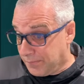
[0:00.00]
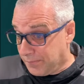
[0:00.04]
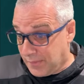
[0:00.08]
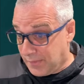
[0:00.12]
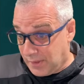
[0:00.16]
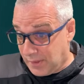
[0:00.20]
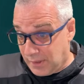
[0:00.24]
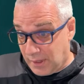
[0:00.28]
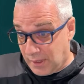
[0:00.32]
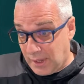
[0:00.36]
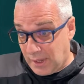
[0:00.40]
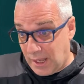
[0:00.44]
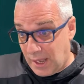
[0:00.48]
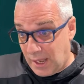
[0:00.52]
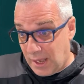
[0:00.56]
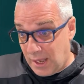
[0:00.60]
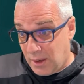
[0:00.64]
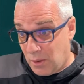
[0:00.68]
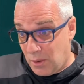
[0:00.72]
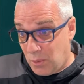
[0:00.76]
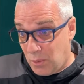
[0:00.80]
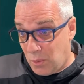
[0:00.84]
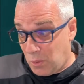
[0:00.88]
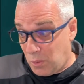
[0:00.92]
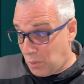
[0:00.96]
Okay,
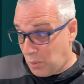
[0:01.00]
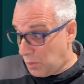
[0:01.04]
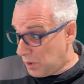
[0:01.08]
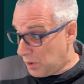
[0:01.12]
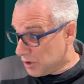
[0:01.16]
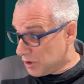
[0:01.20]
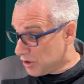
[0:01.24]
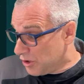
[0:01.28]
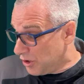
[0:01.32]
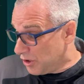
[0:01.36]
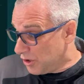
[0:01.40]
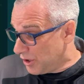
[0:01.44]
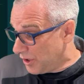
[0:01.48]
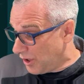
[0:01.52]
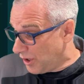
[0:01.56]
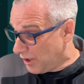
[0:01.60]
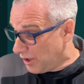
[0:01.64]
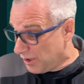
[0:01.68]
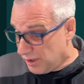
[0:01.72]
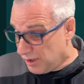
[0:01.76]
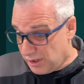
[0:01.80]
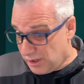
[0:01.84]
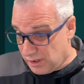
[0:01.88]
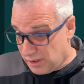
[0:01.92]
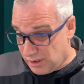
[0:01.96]
what's going
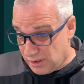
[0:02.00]
on?